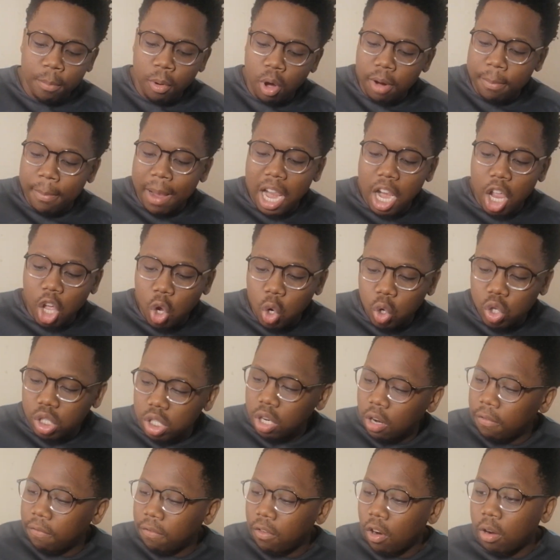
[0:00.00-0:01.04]
We bought
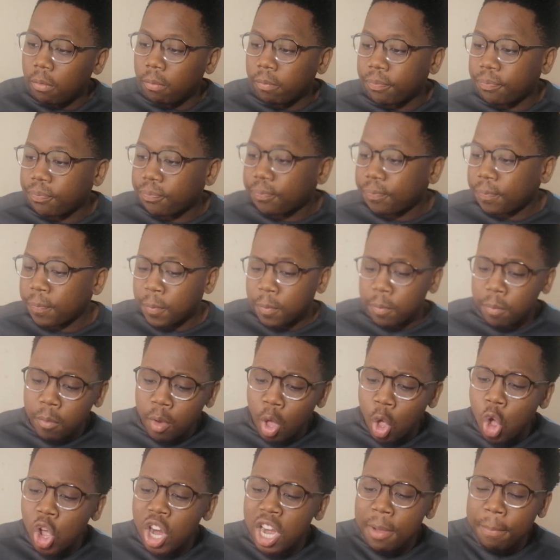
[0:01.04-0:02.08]
Malagusta from
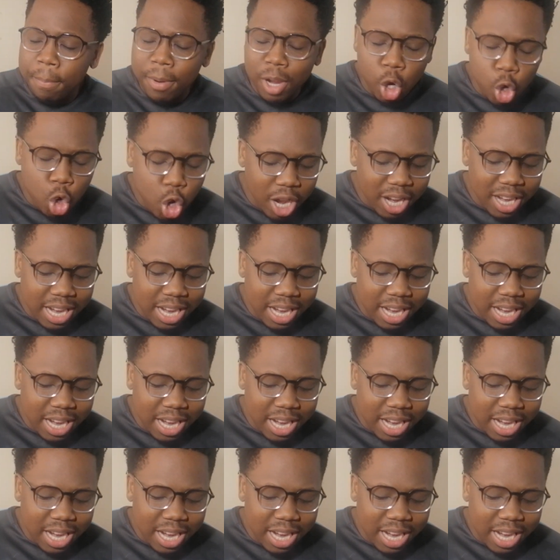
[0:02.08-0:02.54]
Olympique